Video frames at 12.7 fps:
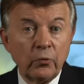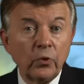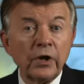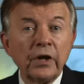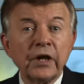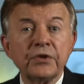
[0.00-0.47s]
And
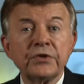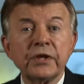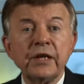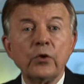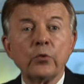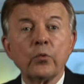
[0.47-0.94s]
we're going to
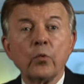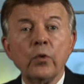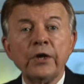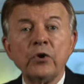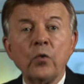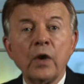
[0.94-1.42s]
continue with
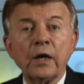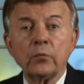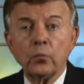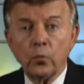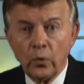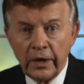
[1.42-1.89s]
Window
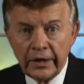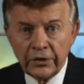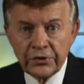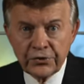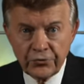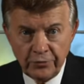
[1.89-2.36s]
on
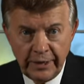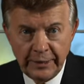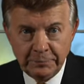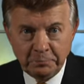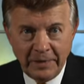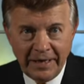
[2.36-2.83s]
Wells
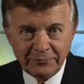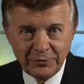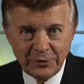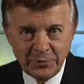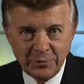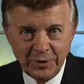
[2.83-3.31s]
Street
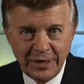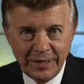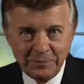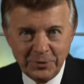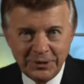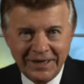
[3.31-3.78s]
after the
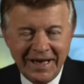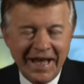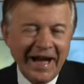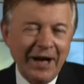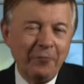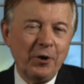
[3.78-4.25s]
break. But
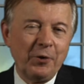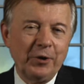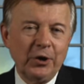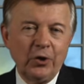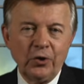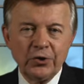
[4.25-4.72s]
I want to
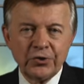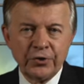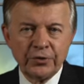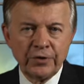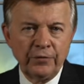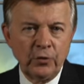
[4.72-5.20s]
encourage
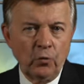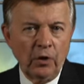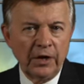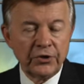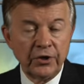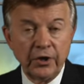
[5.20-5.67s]
those of you
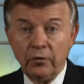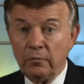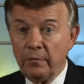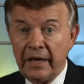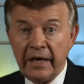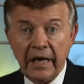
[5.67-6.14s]
watching who
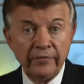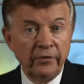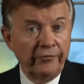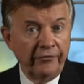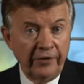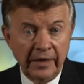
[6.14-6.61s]
may have
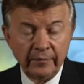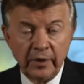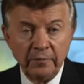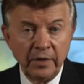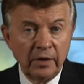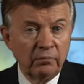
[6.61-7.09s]
a
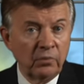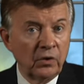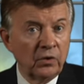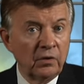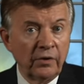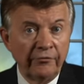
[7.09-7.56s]
family
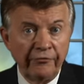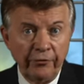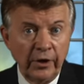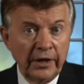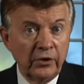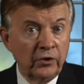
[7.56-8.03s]
member, a
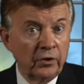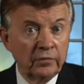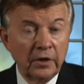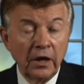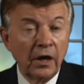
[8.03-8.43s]
friend, or